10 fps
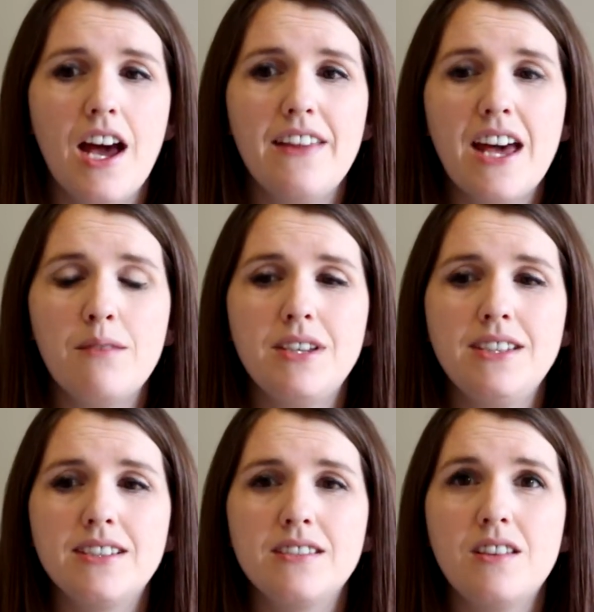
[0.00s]
And that
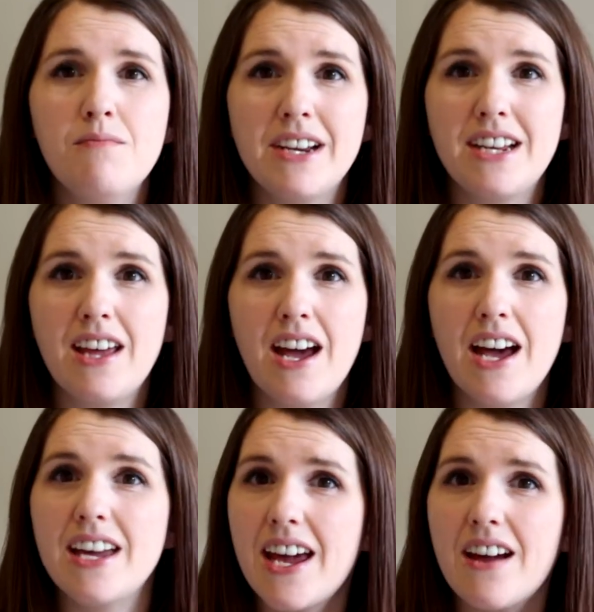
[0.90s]
means the money that
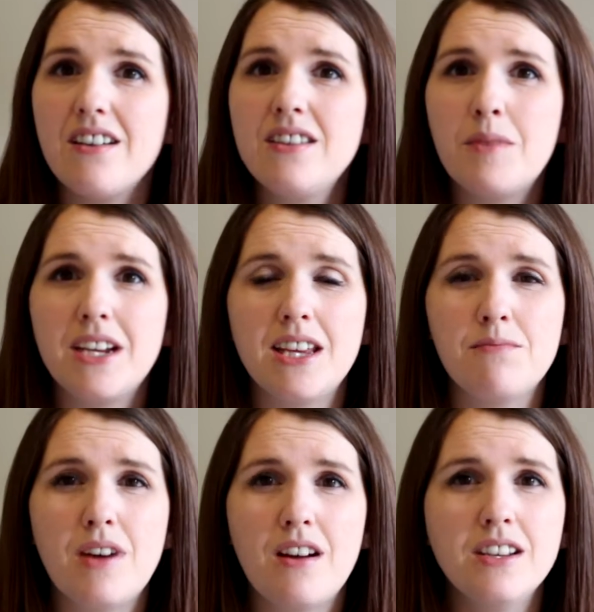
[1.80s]
I earn, the money
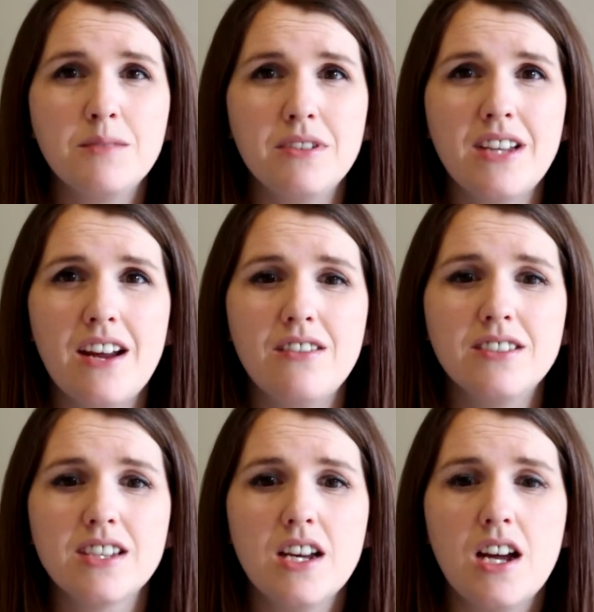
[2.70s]
that my husband
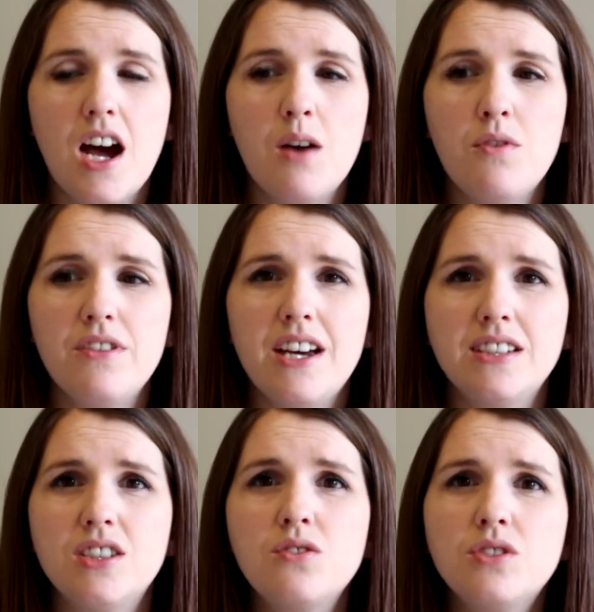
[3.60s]
earns, I want
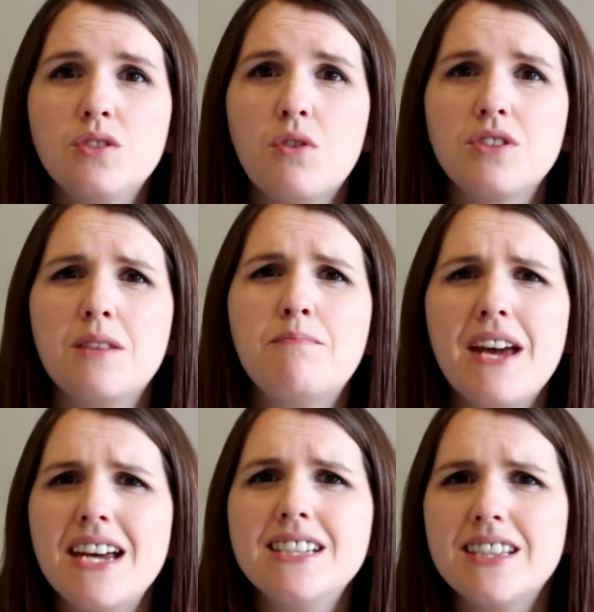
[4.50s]
that to go towards the
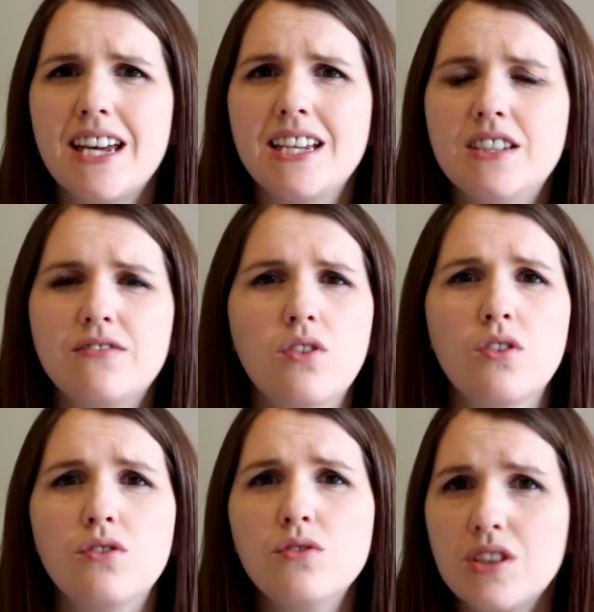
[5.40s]
best things
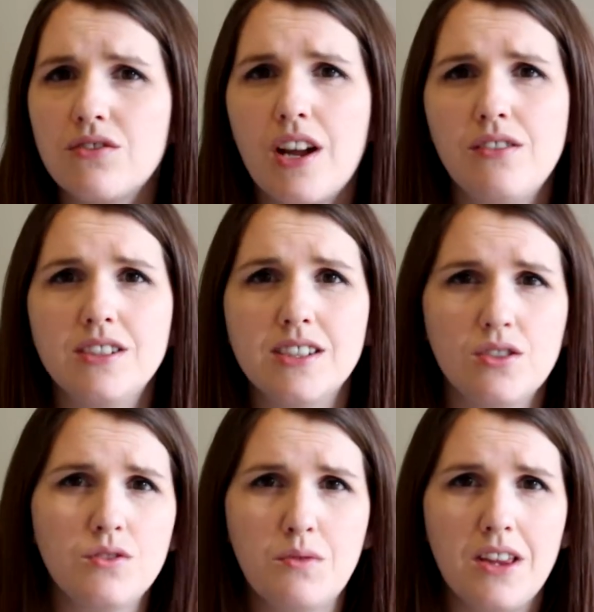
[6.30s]
for those around us
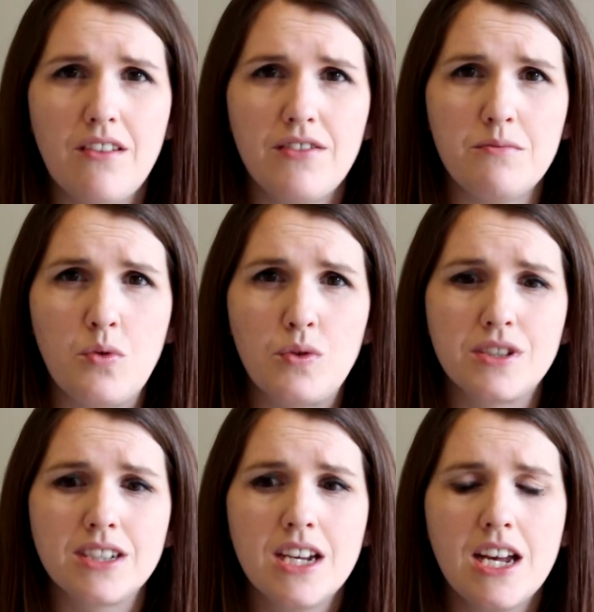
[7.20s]
and those we love the
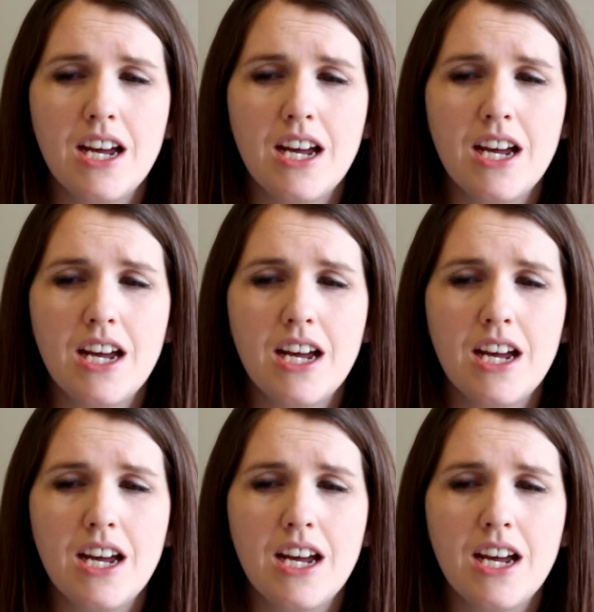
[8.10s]
most.